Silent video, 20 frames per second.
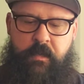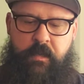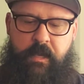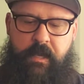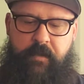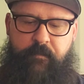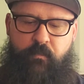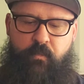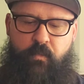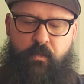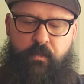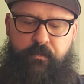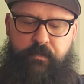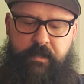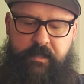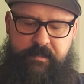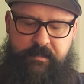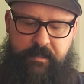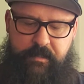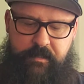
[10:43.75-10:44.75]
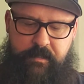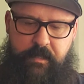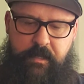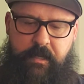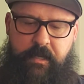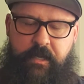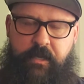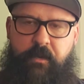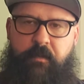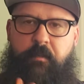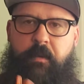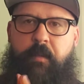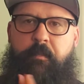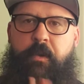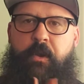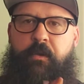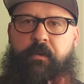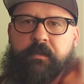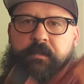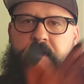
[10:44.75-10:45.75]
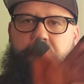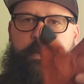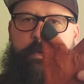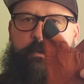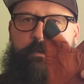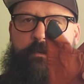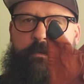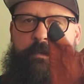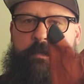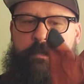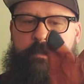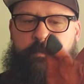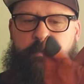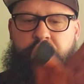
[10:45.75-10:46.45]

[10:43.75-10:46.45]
I've worn these a ton on my motorcycle.